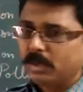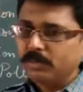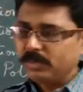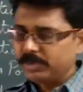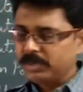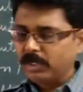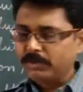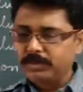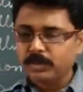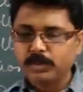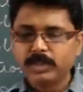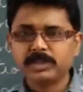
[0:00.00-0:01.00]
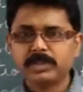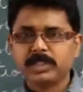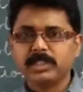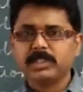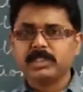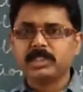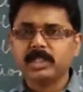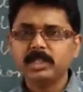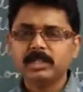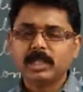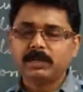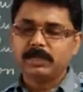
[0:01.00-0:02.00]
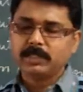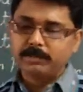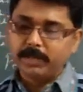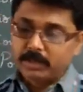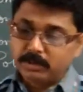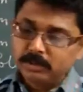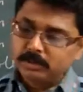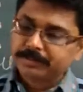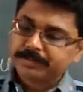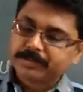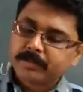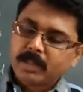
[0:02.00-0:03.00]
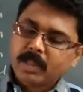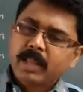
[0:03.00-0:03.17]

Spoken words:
Now we will see afterwards in detail. I will explain you.